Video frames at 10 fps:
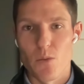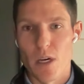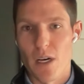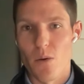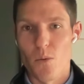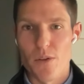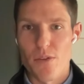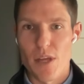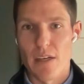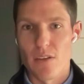well with
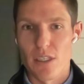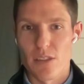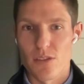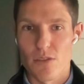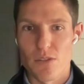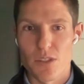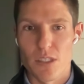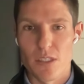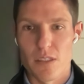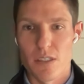the analytics
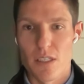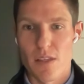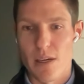services